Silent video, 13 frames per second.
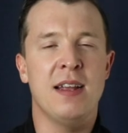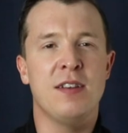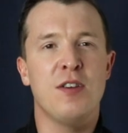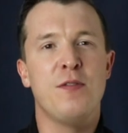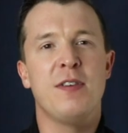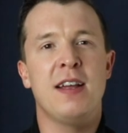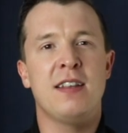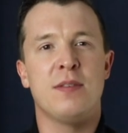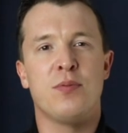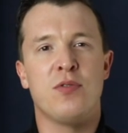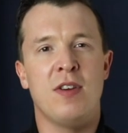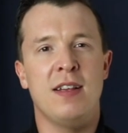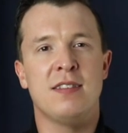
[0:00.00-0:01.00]
and don't forget to
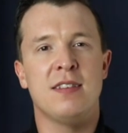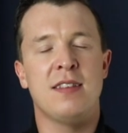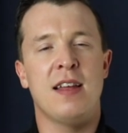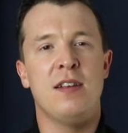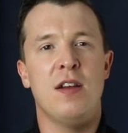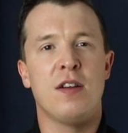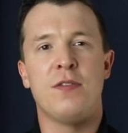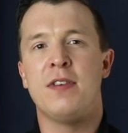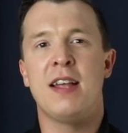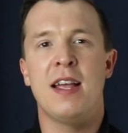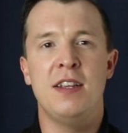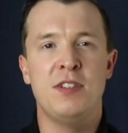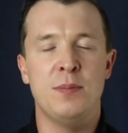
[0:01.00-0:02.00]
press that
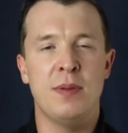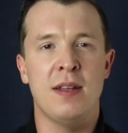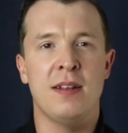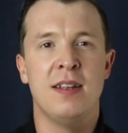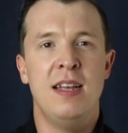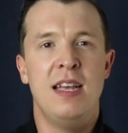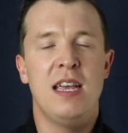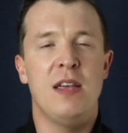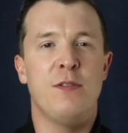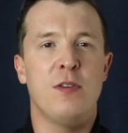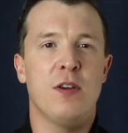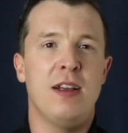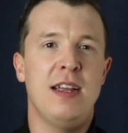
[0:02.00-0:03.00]
notification bell
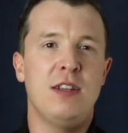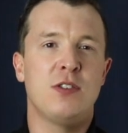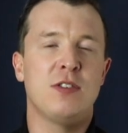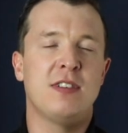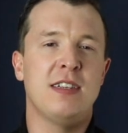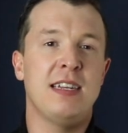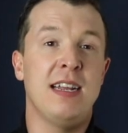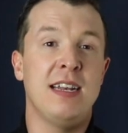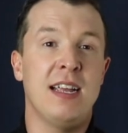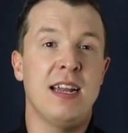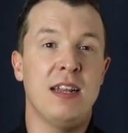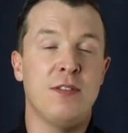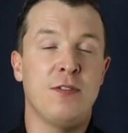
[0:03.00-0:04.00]
if you're interested in
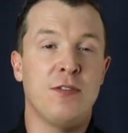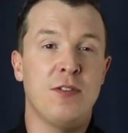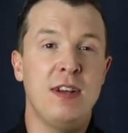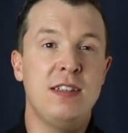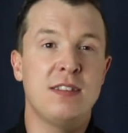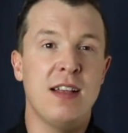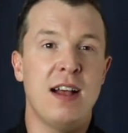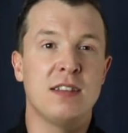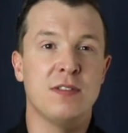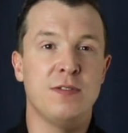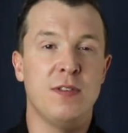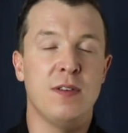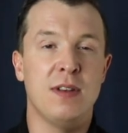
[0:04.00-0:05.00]
getting free
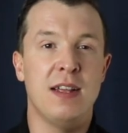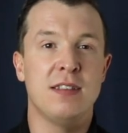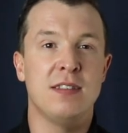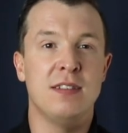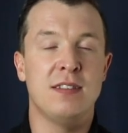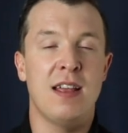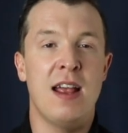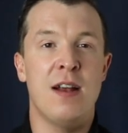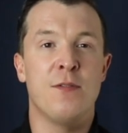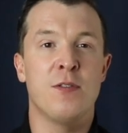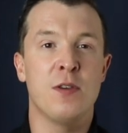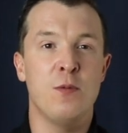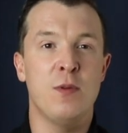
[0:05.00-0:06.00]
saxophone lessons every